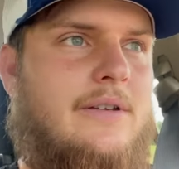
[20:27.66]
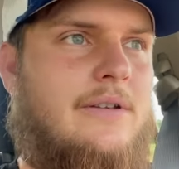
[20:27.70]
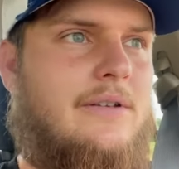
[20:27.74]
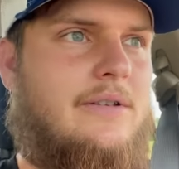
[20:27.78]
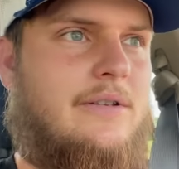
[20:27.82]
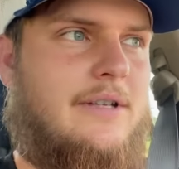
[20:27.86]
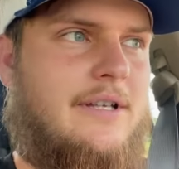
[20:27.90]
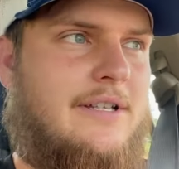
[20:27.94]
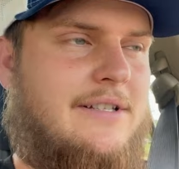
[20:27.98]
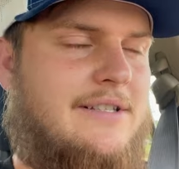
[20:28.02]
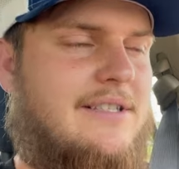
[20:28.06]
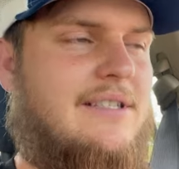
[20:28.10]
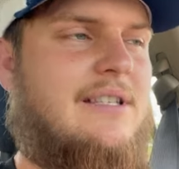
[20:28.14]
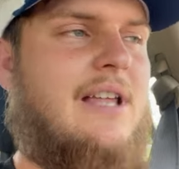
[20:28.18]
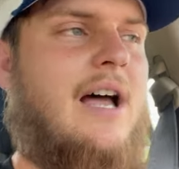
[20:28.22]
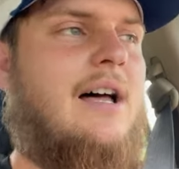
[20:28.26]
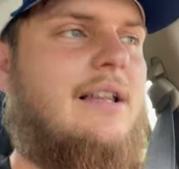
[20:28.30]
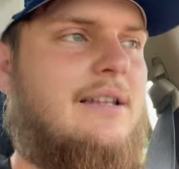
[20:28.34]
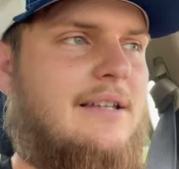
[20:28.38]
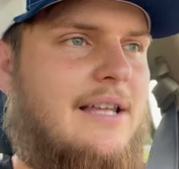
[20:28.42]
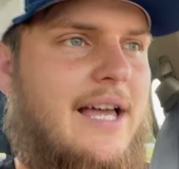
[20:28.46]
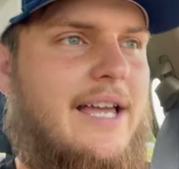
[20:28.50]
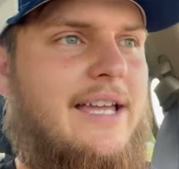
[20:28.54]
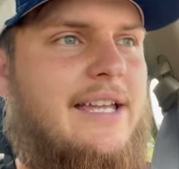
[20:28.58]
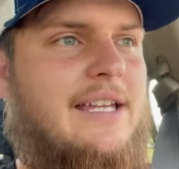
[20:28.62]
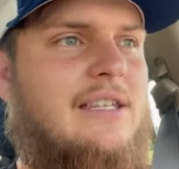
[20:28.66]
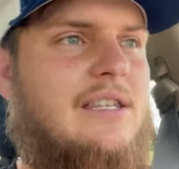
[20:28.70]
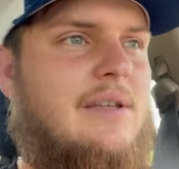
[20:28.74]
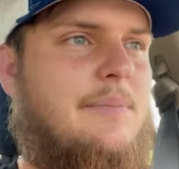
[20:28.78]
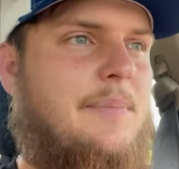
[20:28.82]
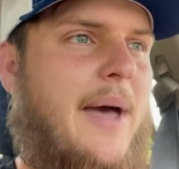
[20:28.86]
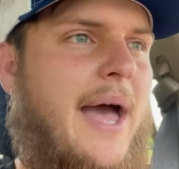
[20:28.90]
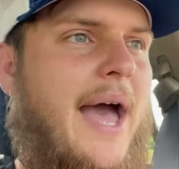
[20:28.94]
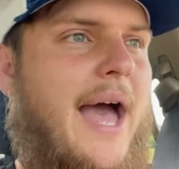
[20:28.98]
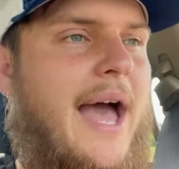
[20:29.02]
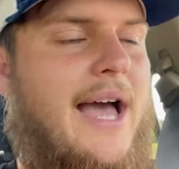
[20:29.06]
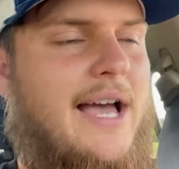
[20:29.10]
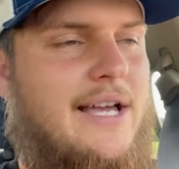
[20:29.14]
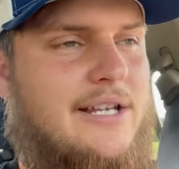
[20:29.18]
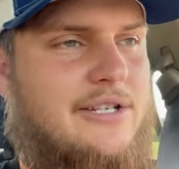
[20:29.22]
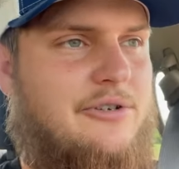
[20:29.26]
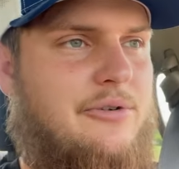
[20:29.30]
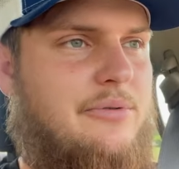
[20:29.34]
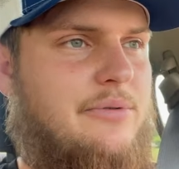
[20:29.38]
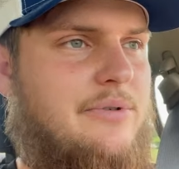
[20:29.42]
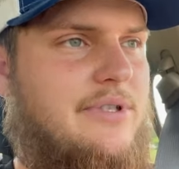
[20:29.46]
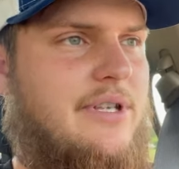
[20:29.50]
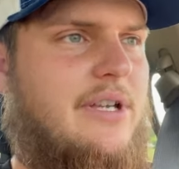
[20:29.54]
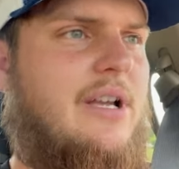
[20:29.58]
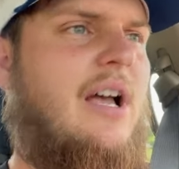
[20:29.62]
it's not like in the past
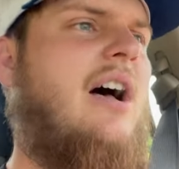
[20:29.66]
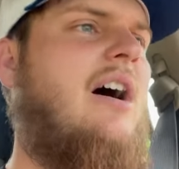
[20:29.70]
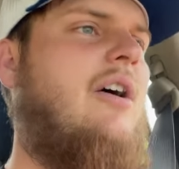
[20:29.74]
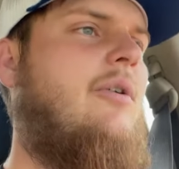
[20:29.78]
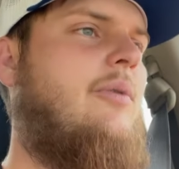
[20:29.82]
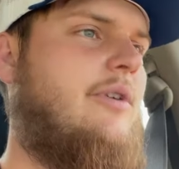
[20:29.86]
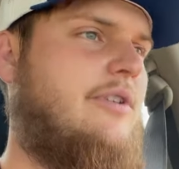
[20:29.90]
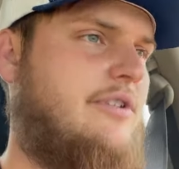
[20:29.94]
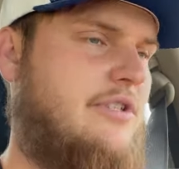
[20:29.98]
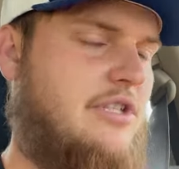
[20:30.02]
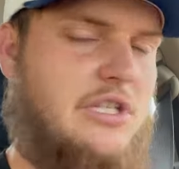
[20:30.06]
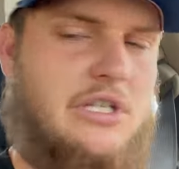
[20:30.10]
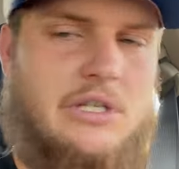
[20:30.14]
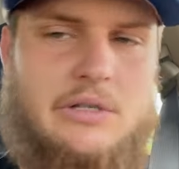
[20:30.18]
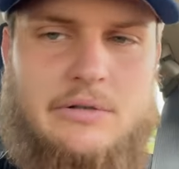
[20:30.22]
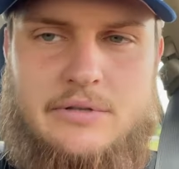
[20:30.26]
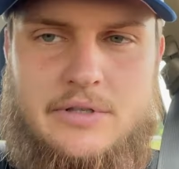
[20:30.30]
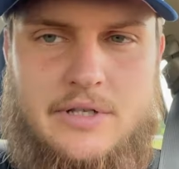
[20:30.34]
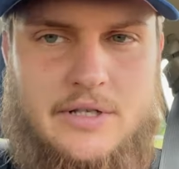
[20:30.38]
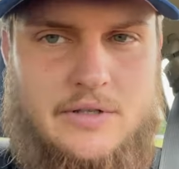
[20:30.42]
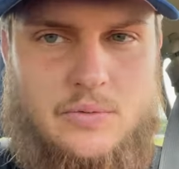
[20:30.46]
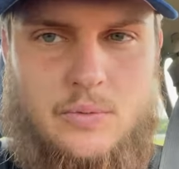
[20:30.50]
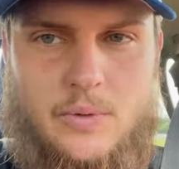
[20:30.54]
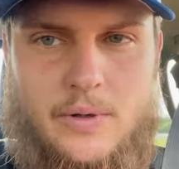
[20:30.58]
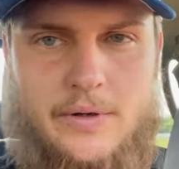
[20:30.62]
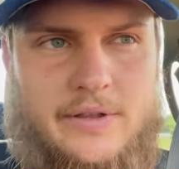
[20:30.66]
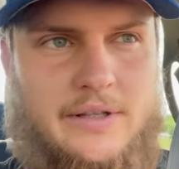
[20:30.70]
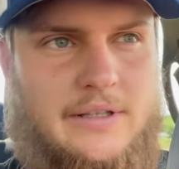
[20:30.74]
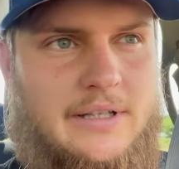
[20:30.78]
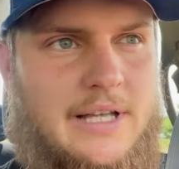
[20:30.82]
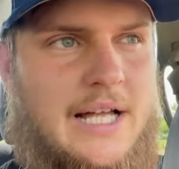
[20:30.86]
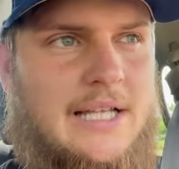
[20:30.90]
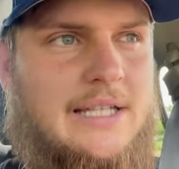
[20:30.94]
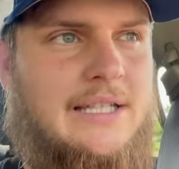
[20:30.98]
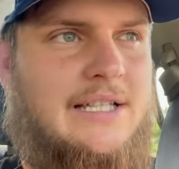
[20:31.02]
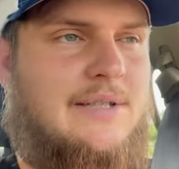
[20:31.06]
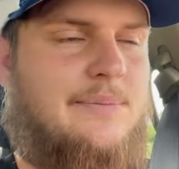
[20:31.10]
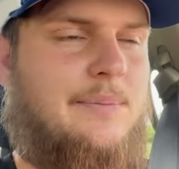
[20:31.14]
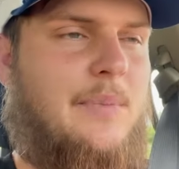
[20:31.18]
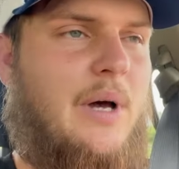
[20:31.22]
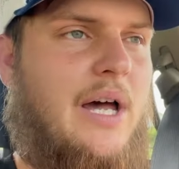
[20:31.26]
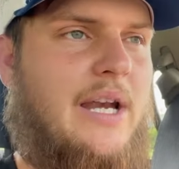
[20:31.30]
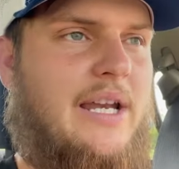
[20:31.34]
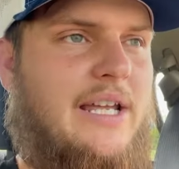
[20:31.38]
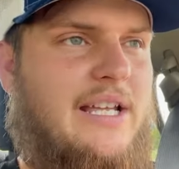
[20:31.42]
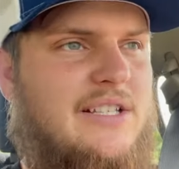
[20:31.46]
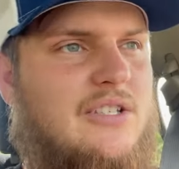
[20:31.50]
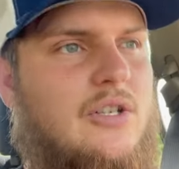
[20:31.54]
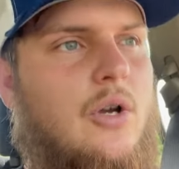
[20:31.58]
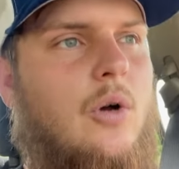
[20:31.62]
where it was like, oh, well, it's used, it's worth a lot less
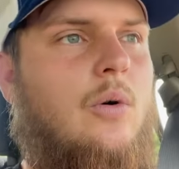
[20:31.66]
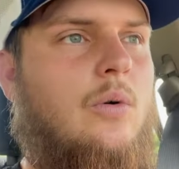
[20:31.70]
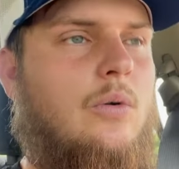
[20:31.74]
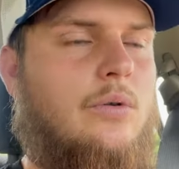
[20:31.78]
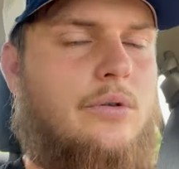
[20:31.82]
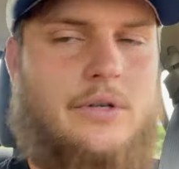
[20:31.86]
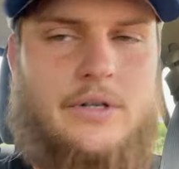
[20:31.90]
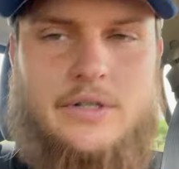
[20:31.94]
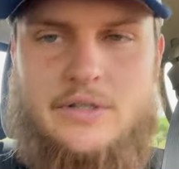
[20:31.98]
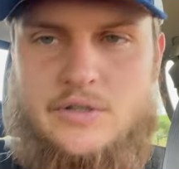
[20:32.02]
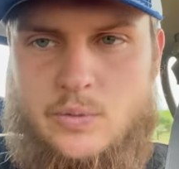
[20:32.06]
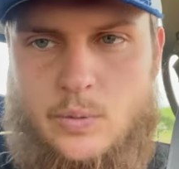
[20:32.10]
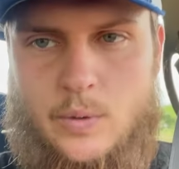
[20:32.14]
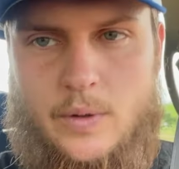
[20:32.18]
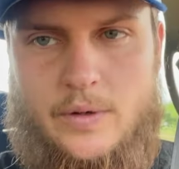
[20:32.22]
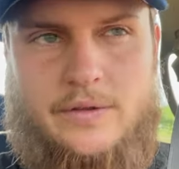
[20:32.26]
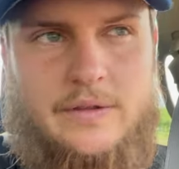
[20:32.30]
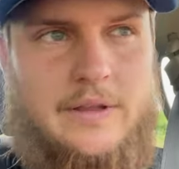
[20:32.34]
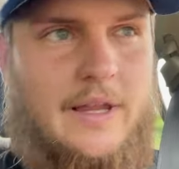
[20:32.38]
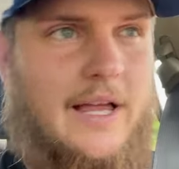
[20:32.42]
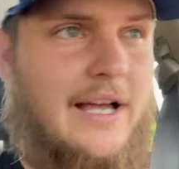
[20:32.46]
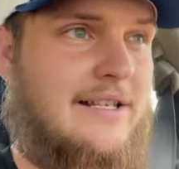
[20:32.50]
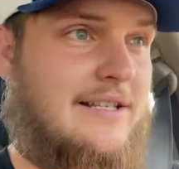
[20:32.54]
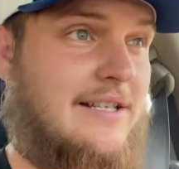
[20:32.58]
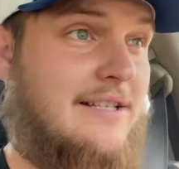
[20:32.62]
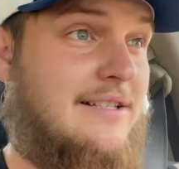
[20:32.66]
money, it's older, it's worth less.